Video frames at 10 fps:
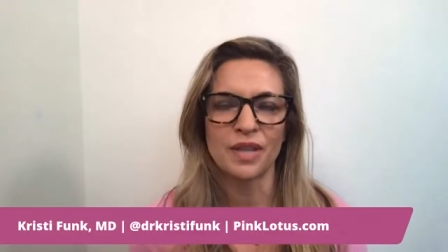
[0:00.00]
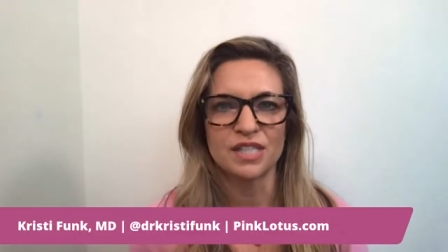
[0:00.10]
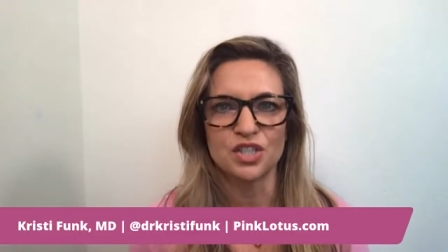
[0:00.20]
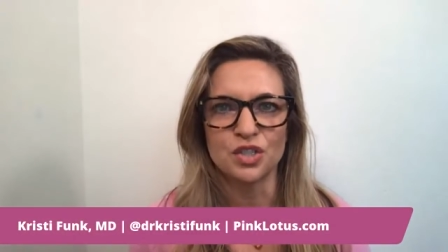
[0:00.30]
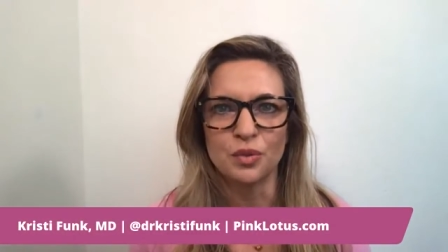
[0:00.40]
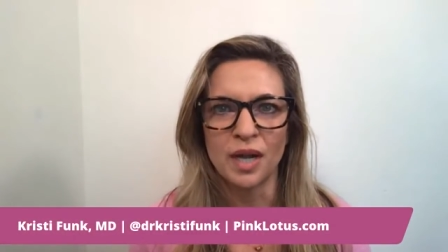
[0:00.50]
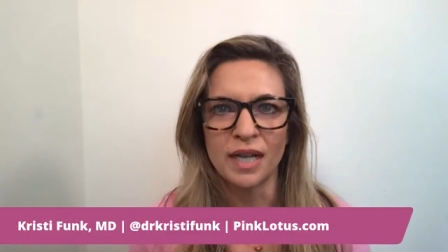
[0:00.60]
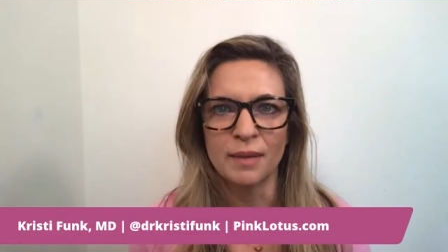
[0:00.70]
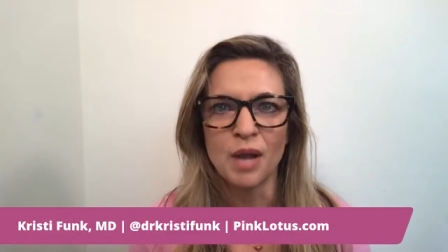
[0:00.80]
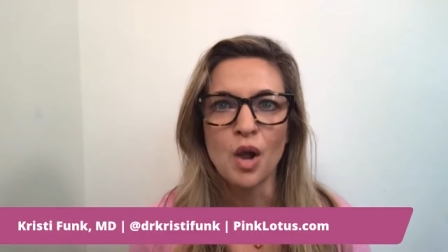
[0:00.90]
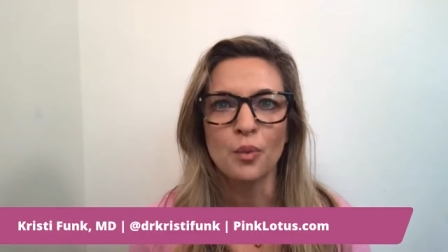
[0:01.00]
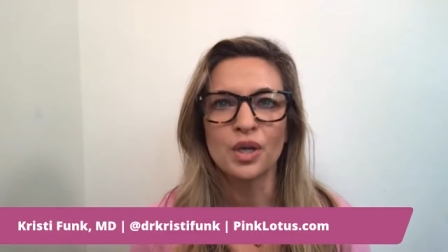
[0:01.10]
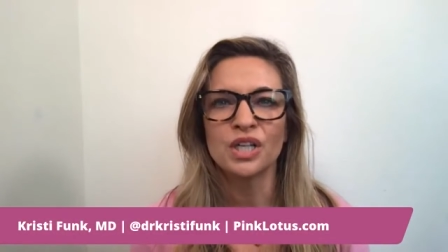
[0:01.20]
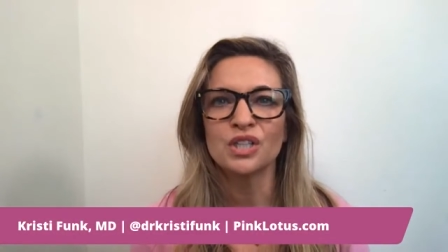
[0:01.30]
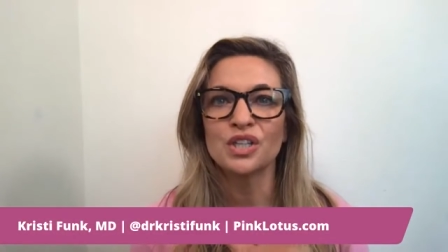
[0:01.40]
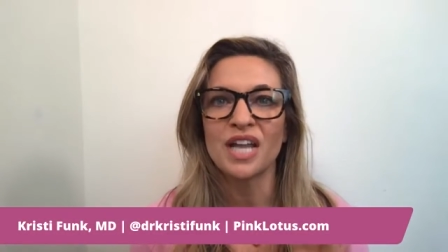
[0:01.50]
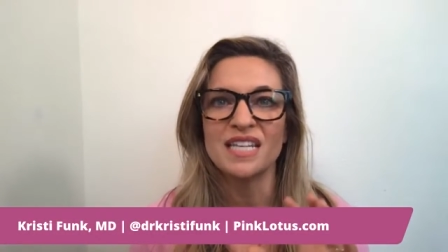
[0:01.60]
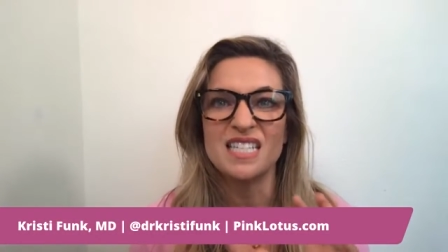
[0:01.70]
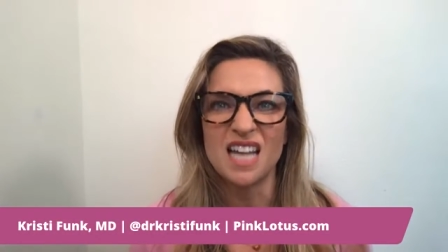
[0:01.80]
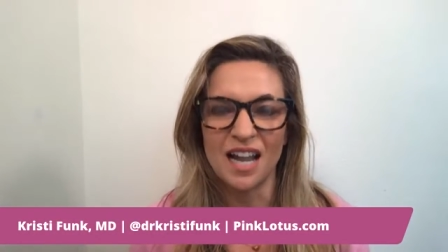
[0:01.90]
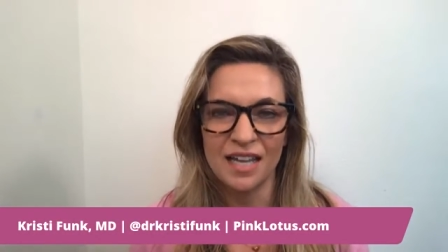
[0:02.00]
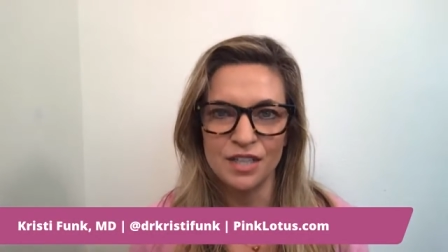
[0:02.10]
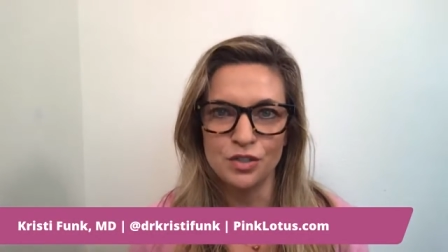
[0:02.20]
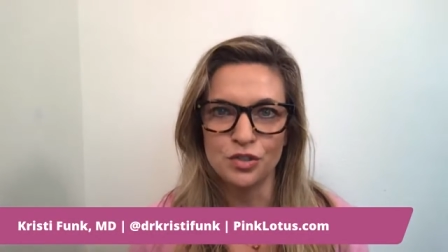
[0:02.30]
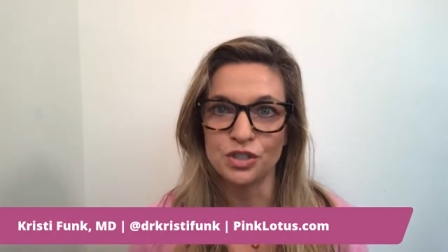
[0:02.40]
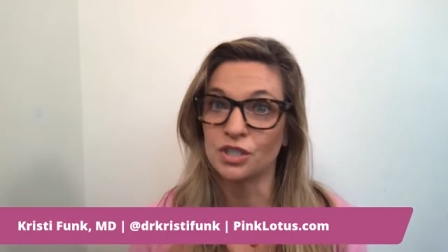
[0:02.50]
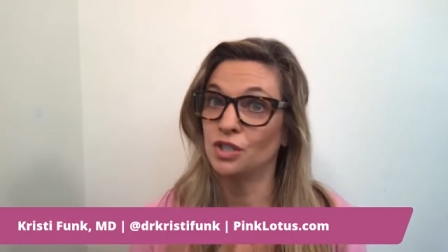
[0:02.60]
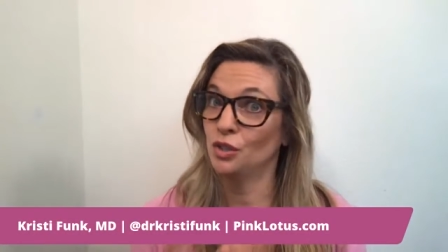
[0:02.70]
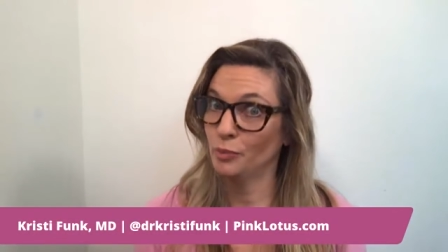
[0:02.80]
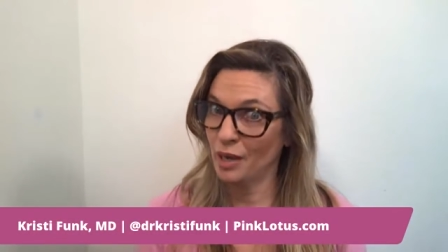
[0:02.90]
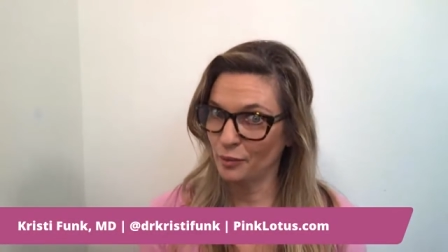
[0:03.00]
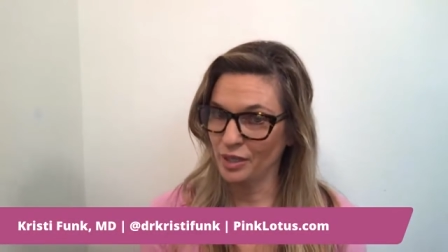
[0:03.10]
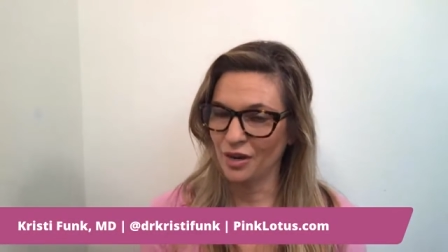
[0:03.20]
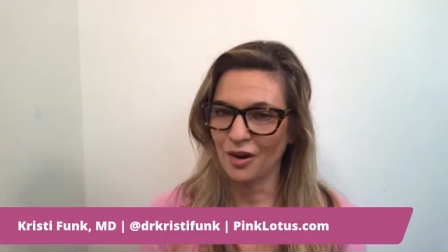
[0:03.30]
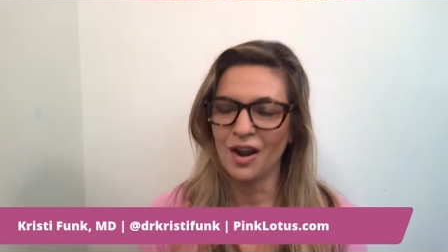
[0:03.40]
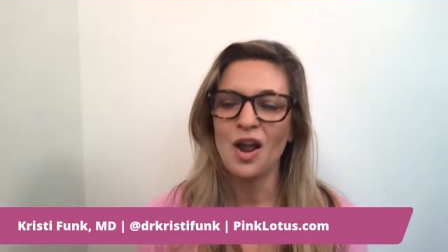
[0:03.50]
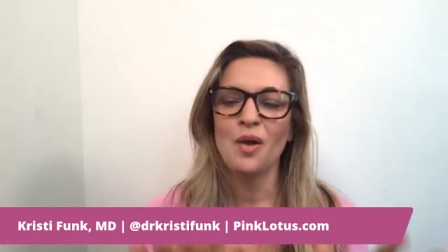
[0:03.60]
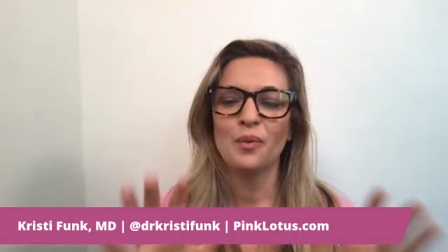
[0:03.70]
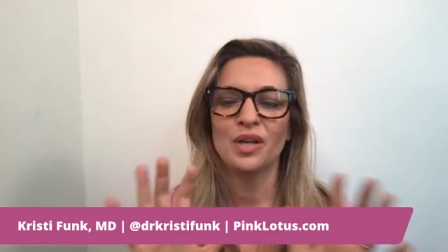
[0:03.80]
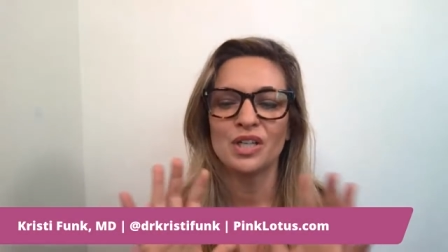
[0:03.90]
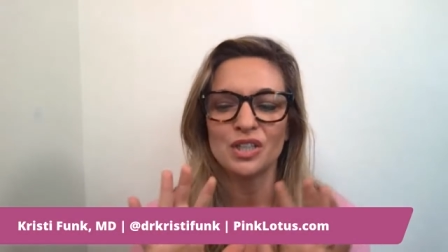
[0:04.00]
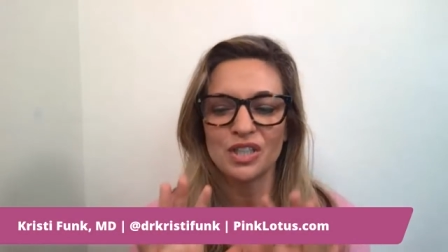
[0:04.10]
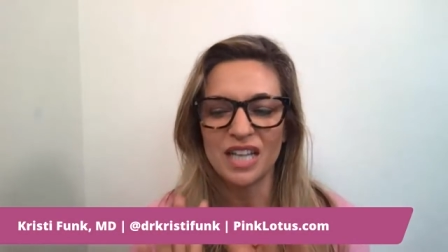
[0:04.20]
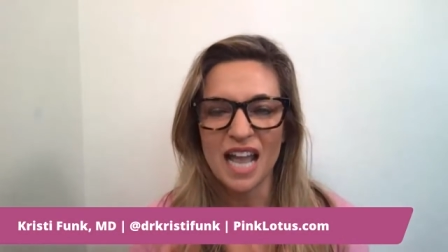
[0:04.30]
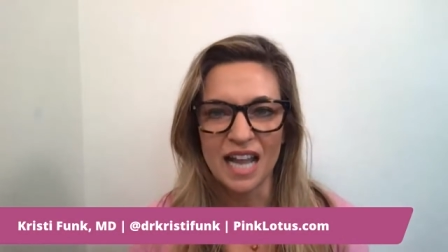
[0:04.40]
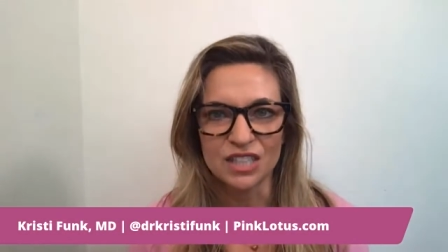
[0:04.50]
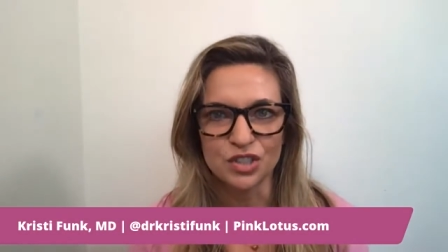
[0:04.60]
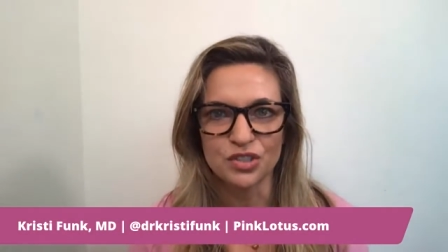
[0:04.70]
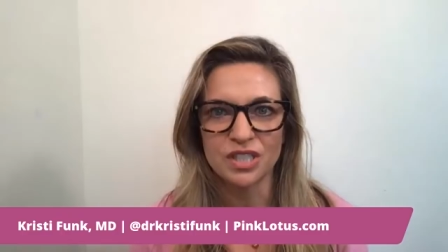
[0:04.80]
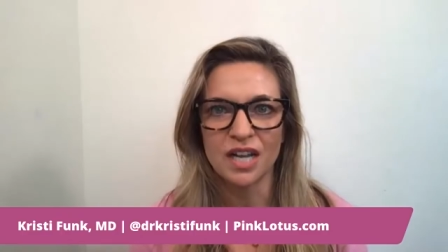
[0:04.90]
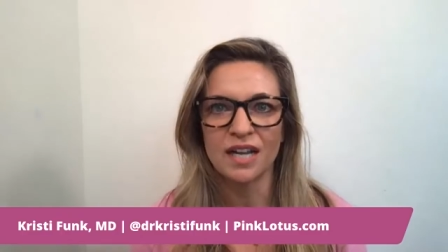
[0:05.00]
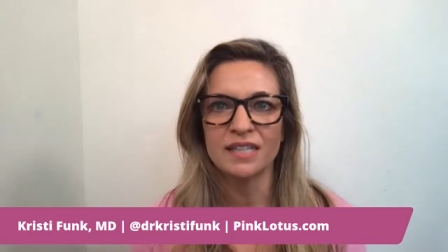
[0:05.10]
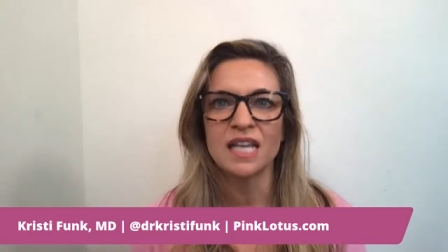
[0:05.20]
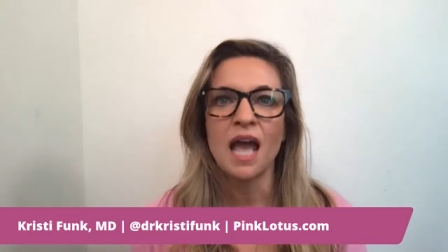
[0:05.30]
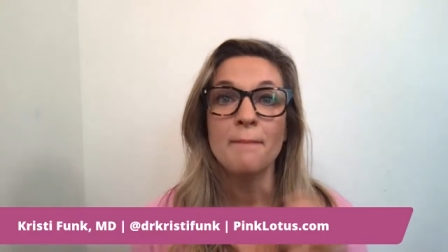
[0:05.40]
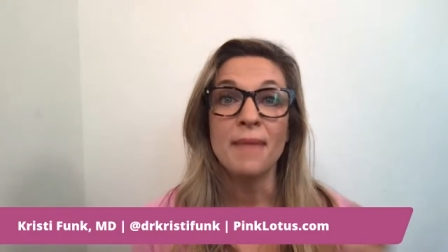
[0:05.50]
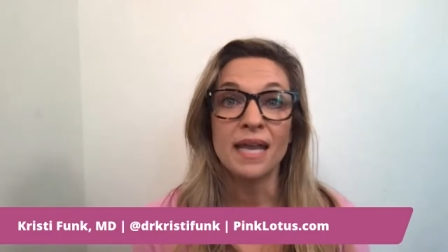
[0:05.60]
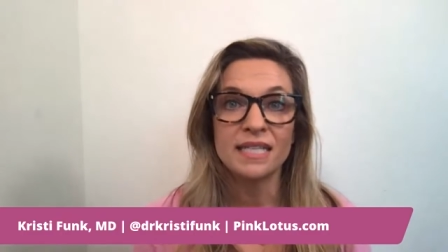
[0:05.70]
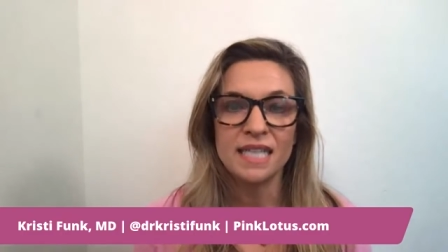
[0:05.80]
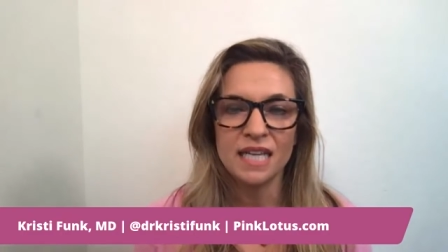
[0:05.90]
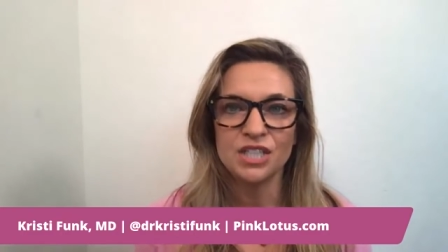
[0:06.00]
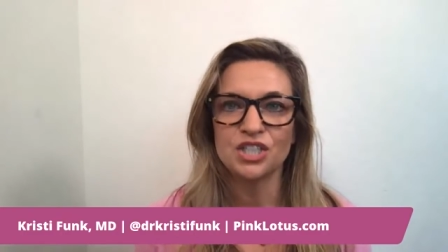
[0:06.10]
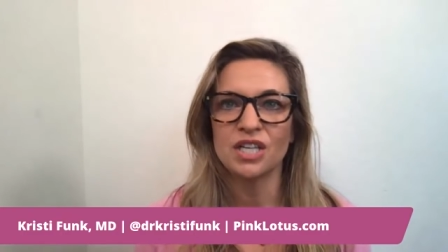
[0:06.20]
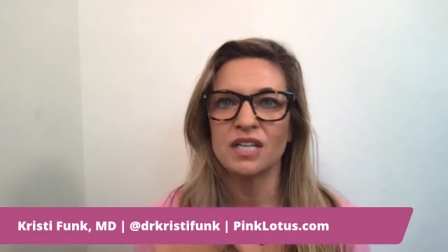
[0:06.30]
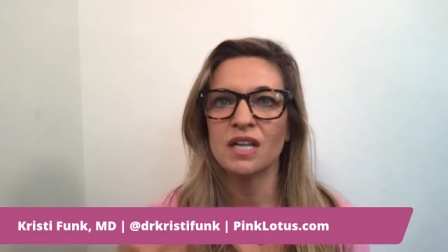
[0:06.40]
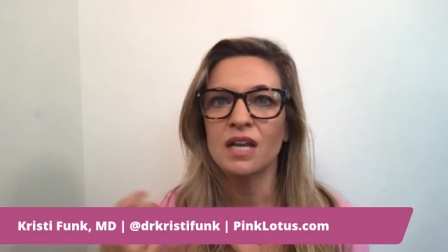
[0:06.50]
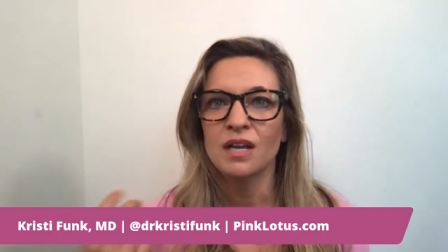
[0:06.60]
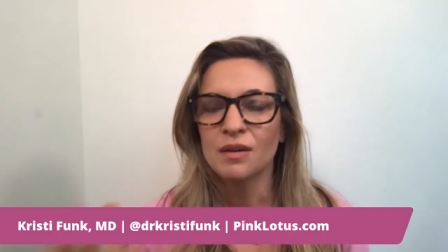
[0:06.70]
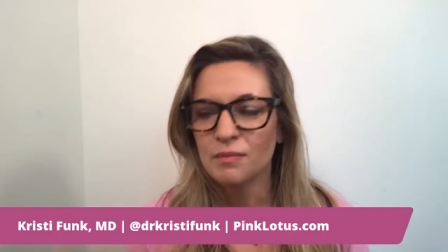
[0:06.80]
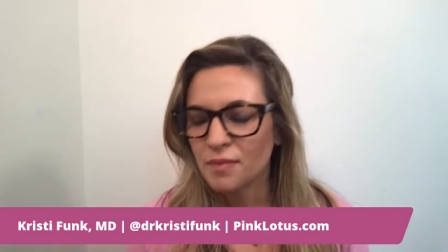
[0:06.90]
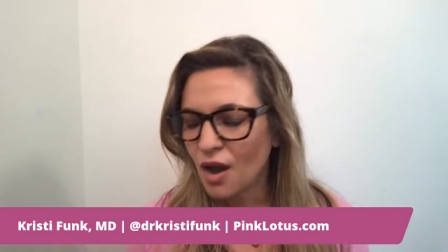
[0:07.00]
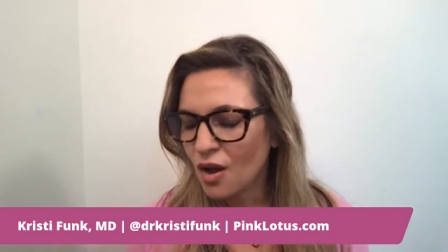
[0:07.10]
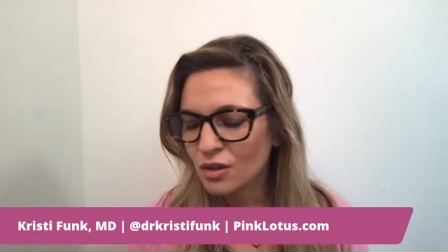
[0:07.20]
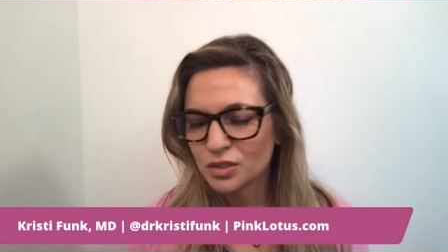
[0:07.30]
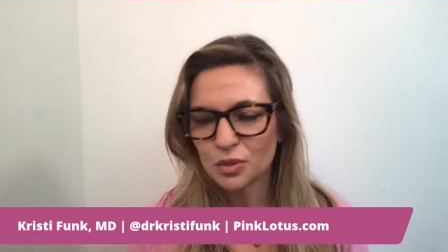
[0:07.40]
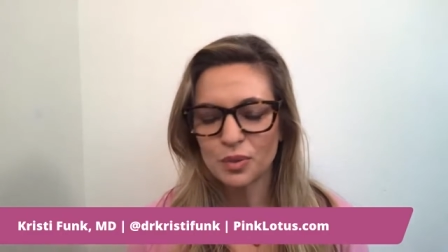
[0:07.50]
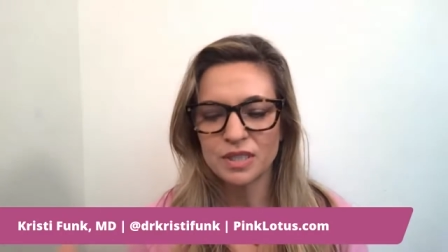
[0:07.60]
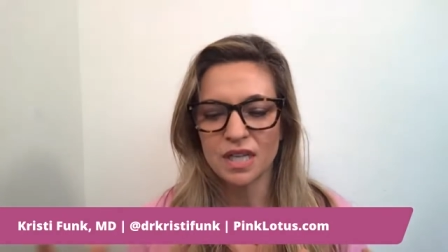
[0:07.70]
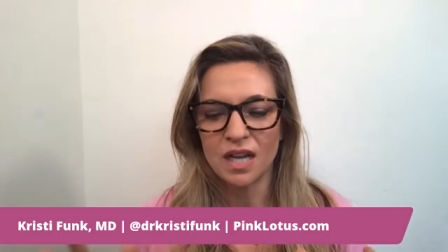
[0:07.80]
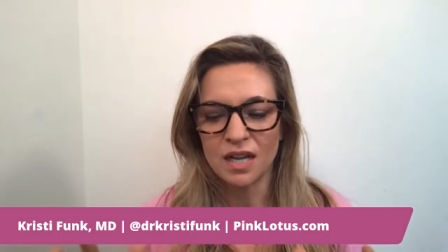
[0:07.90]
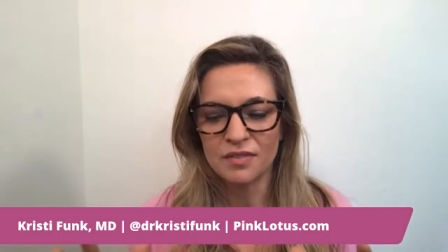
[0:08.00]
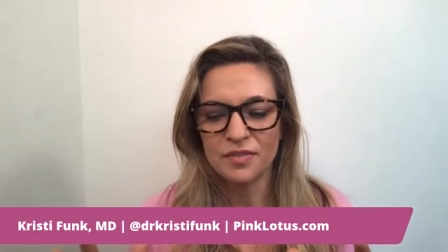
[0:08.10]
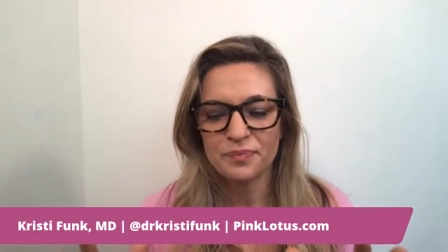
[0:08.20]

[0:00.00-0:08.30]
That's just who I am. We're going to look at diet and nutrition. You bet we are. We're going to look at exercise, meditation, all sorts of